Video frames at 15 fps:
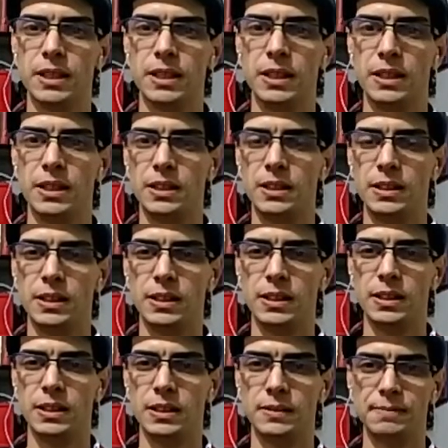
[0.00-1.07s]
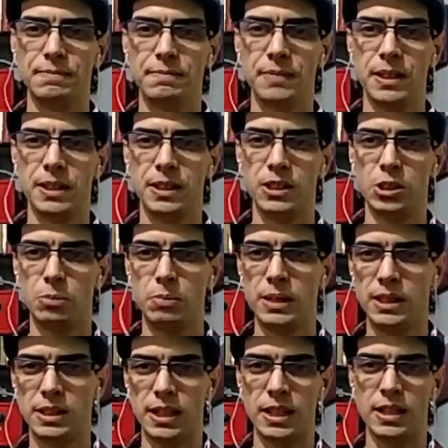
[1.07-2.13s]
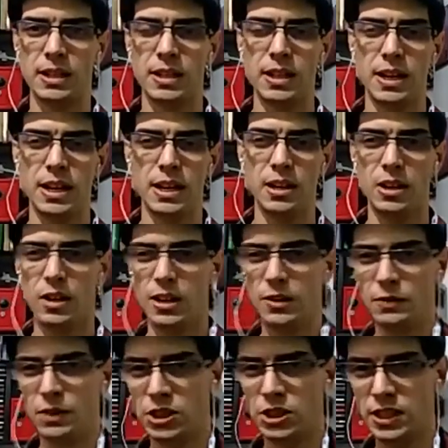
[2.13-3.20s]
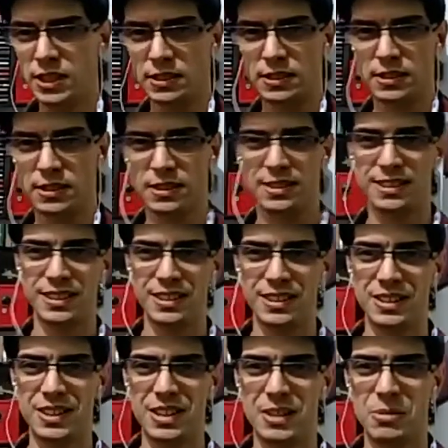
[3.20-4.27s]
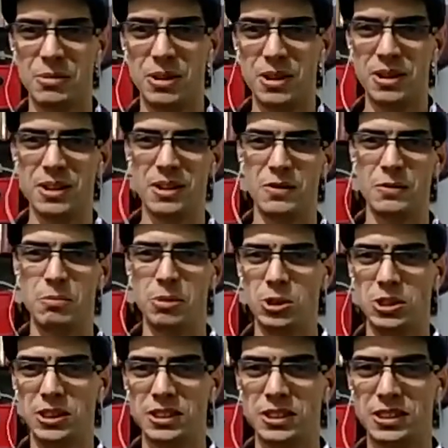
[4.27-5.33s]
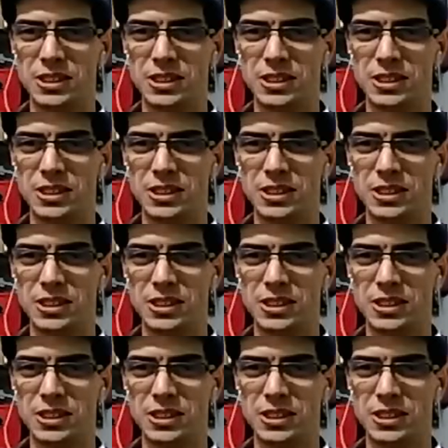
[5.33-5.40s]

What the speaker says: he speaks a lot of shit, a lot of bullshit